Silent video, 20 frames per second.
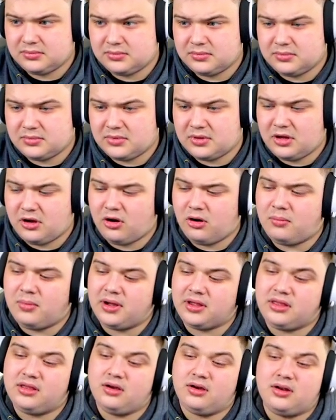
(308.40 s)
Oh my
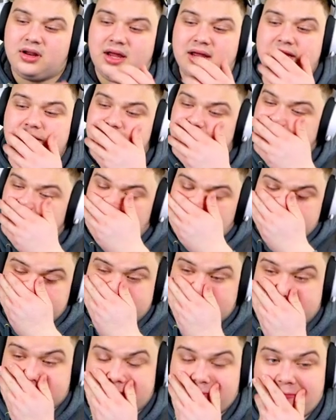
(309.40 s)
god, that has got to be
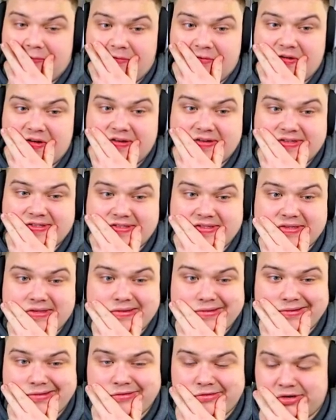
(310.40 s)
like the worst
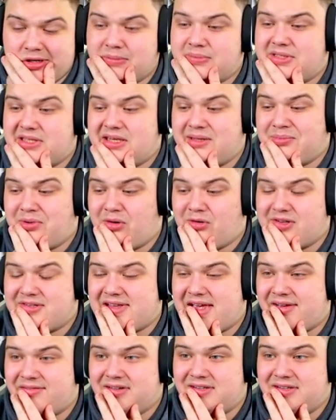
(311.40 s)
Rip City bonus ever.